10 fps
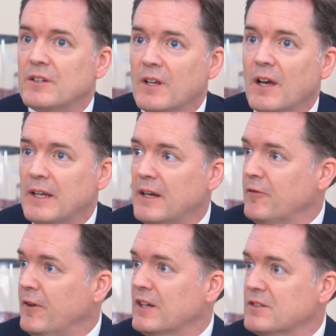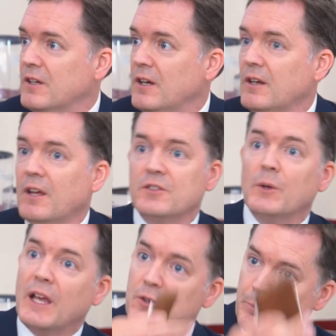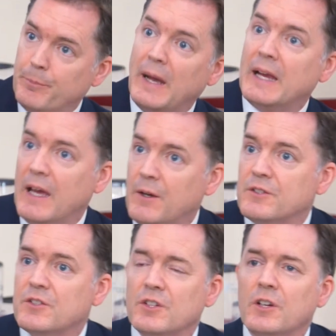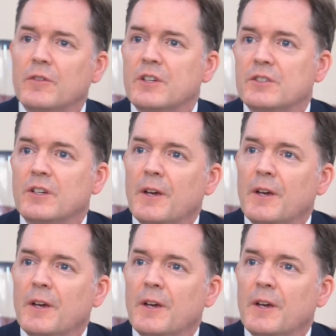and get it fixed and so it goes back out into service?